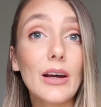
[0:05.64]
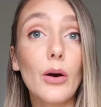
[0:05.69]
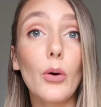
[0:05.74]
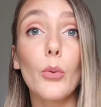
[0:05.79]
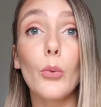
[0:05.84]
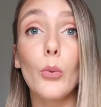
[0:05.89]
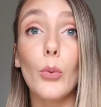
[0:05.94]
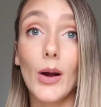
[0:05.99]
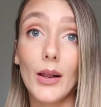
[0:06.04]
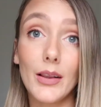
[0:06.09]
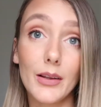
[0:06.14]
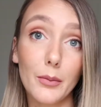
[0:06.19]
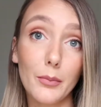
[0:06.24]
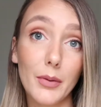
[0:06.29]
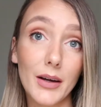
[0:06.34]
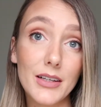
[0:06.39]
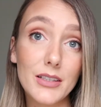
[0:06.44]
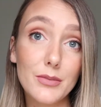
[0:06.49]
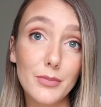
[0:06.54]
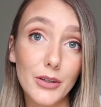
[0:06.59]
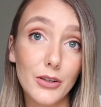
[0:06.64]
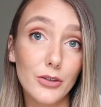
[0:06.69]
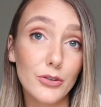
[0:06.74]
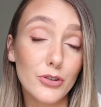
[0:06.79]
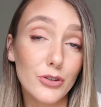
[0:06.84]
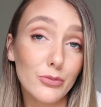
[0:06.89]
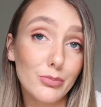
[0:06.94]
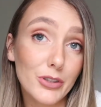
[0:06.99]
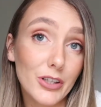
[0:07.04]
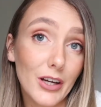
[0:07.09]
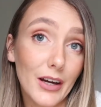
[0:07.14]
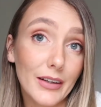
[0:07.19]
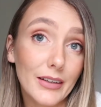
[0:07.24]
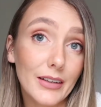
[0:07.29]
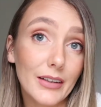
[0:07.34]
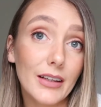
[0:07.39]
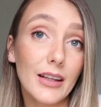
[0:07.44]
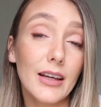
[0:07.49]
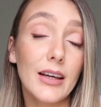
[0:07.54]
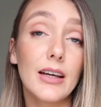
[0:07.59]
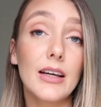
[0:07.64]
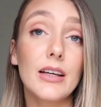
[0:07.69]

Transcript: Welcome back to my YouTube channel.